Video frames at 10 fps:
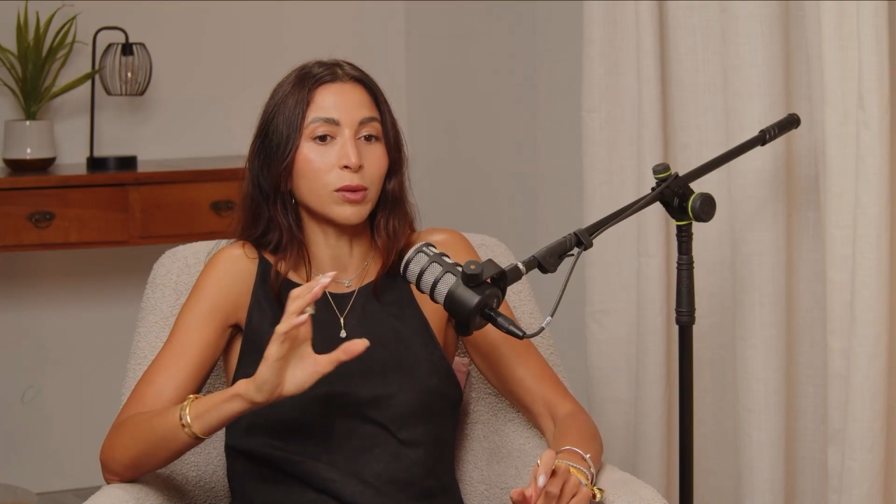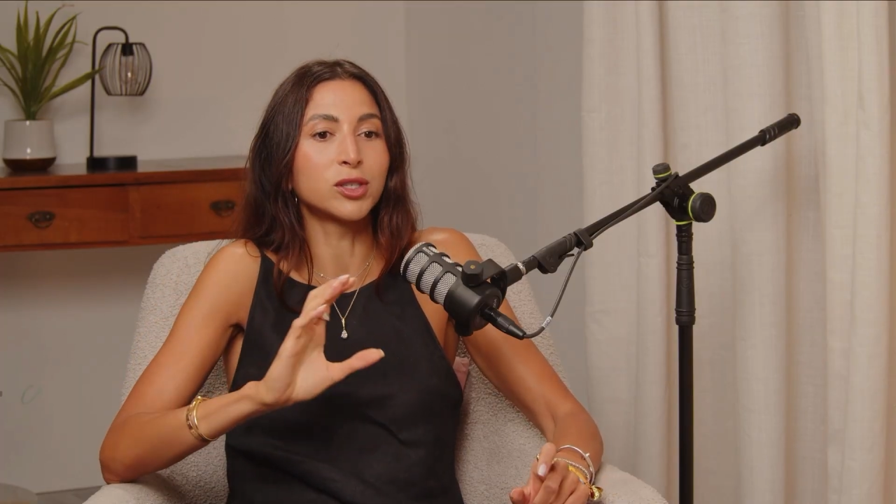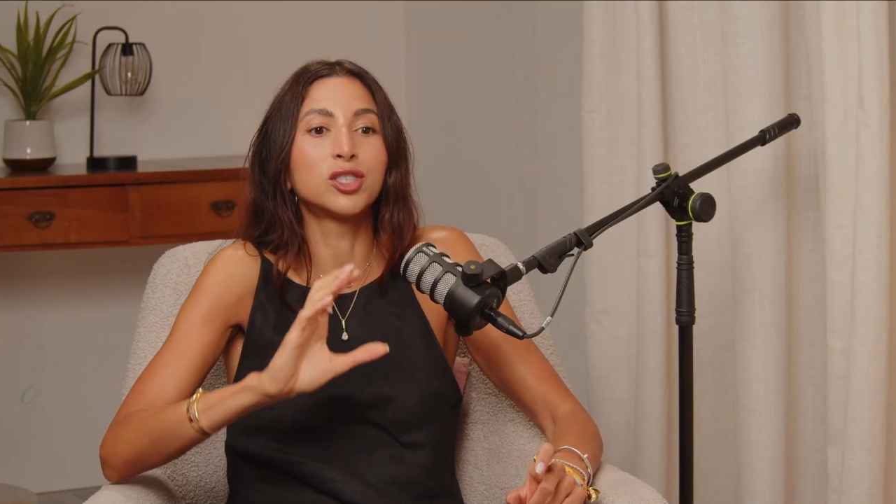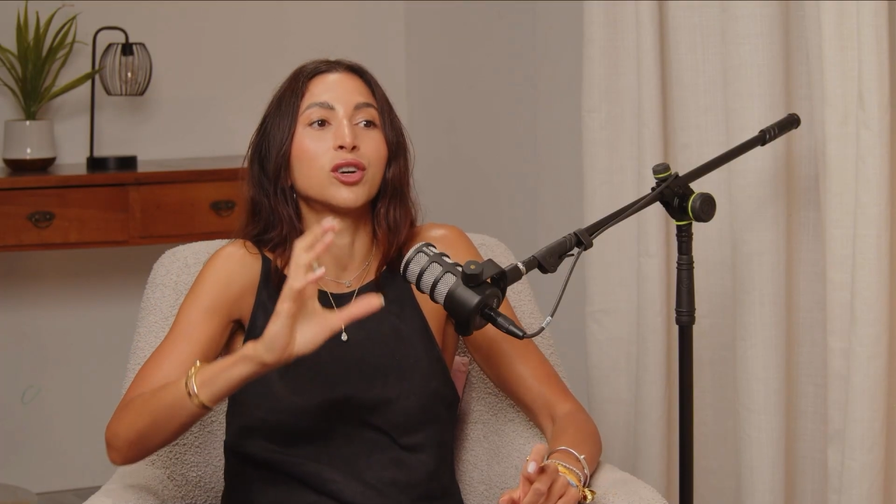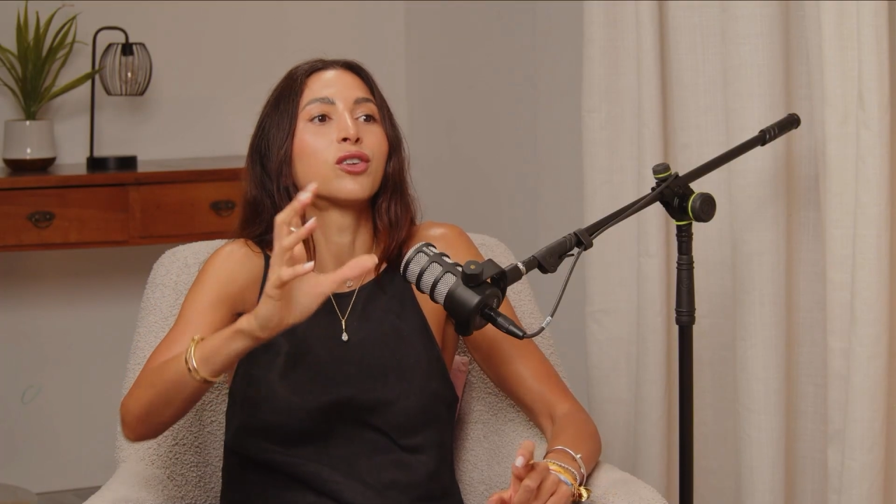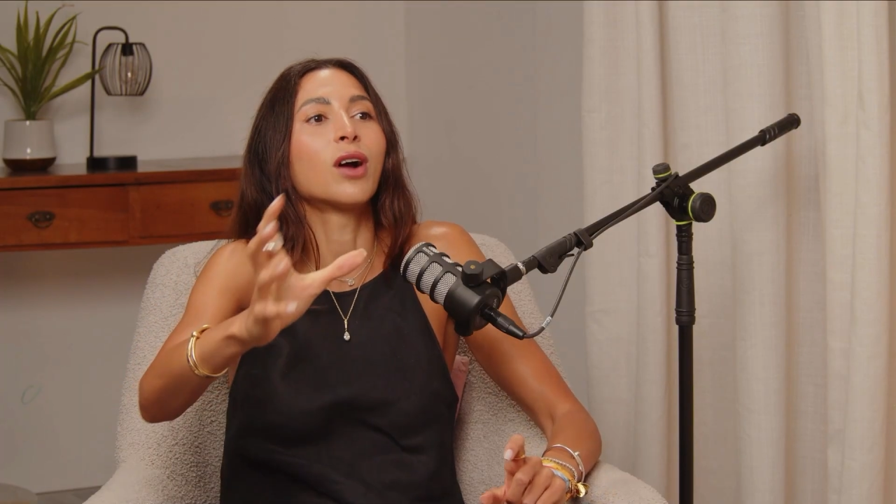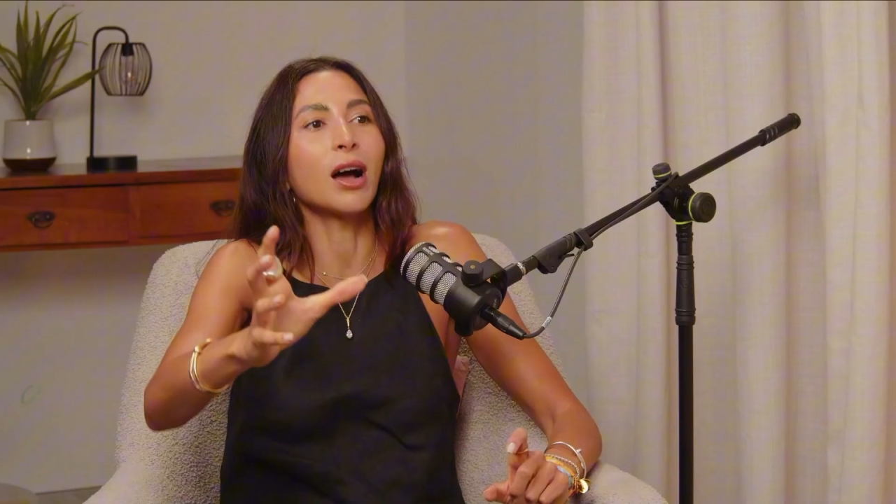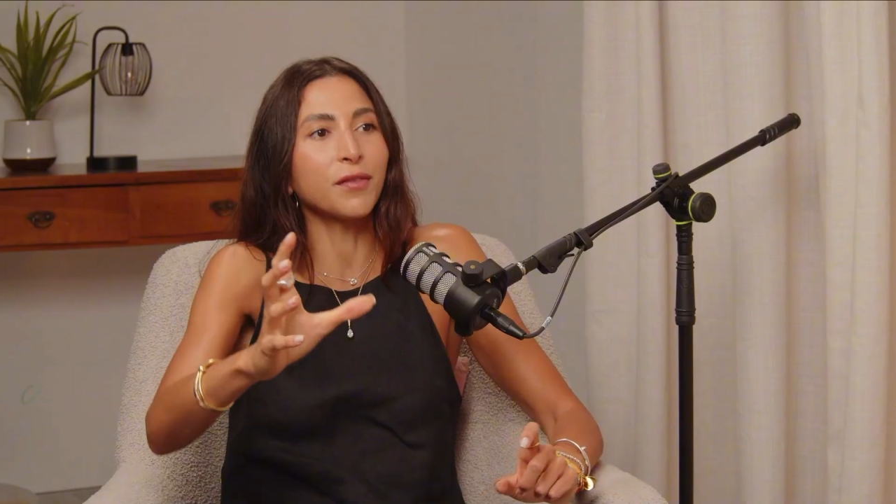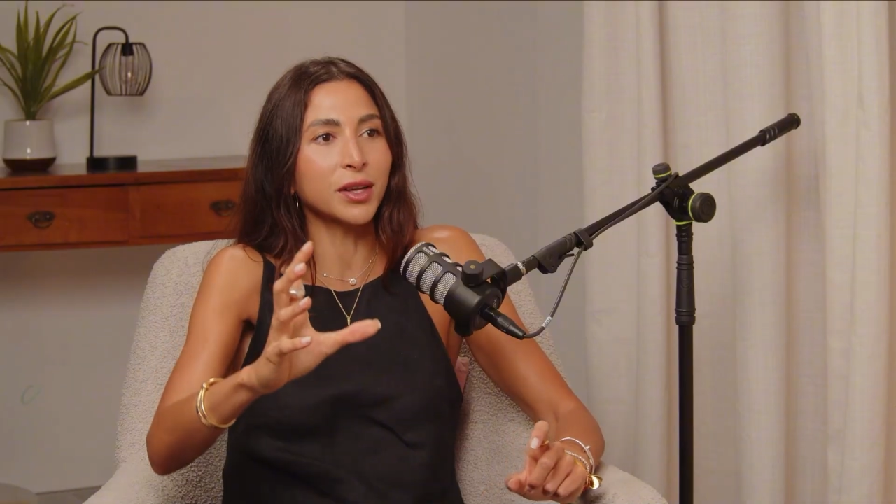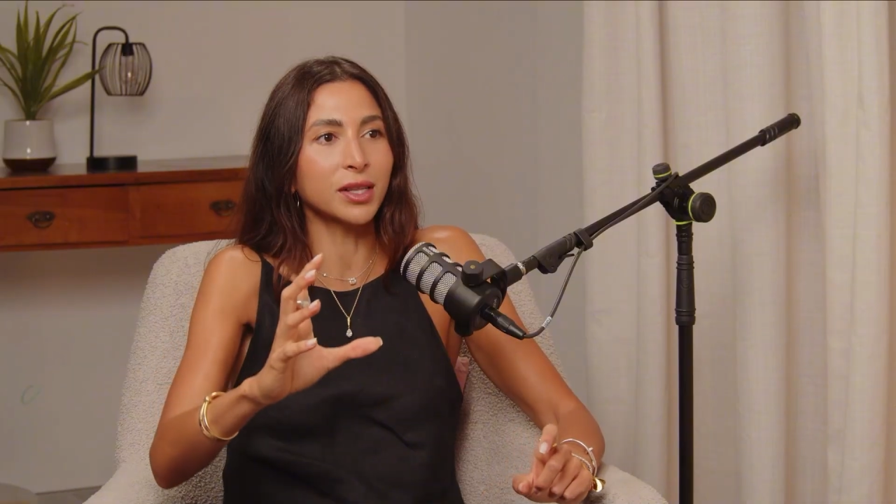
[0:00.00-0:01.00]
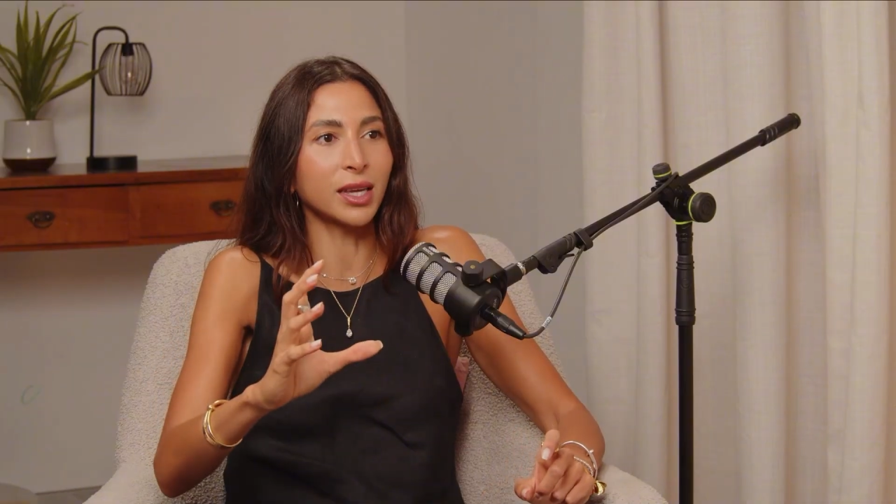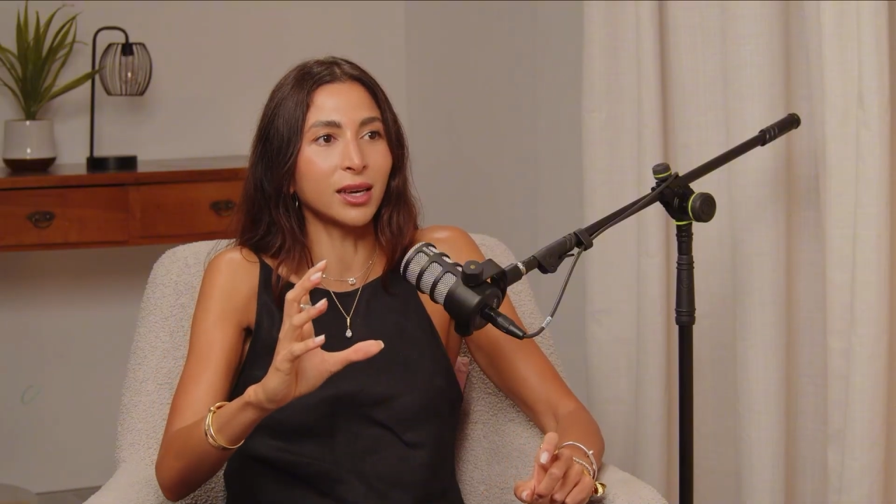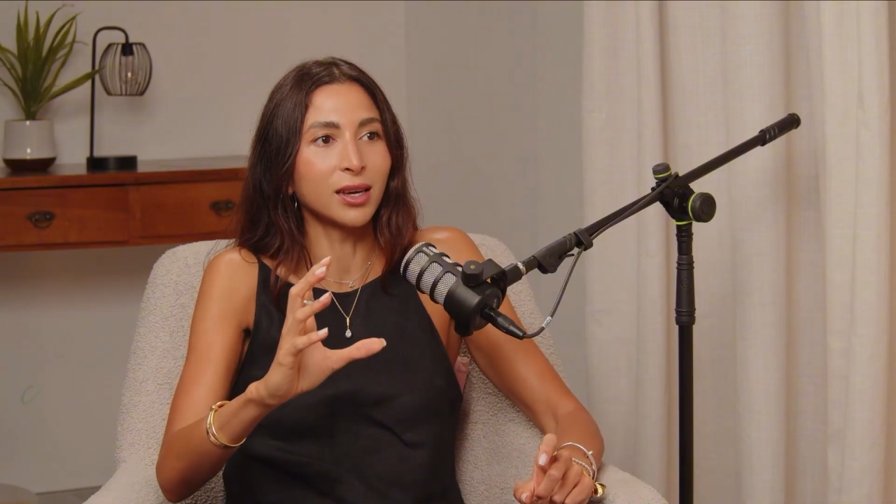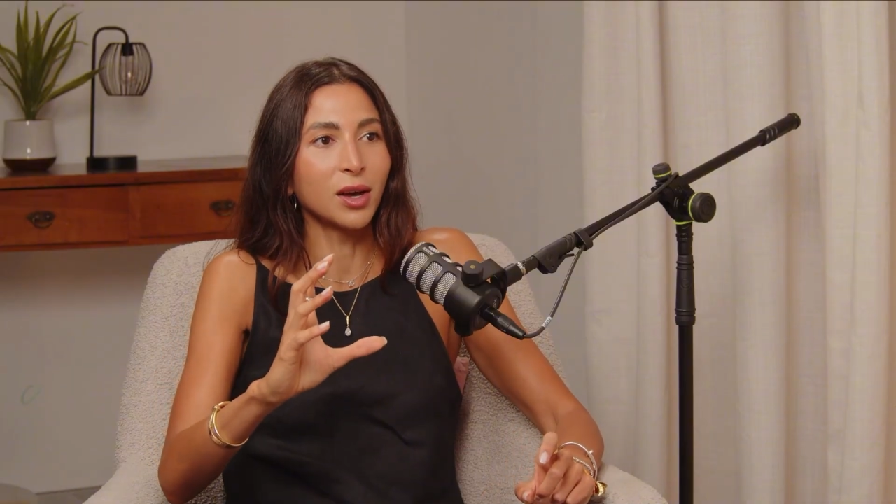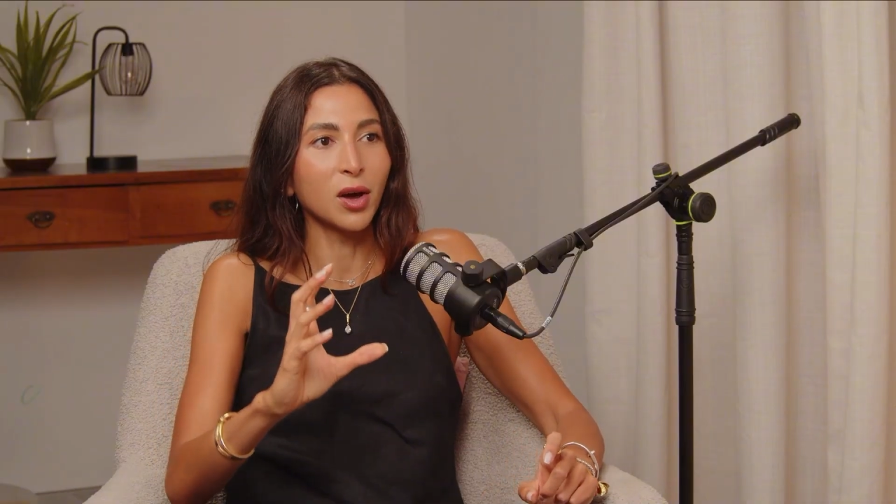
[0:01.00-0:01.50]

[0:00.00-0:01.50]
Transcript: was geographically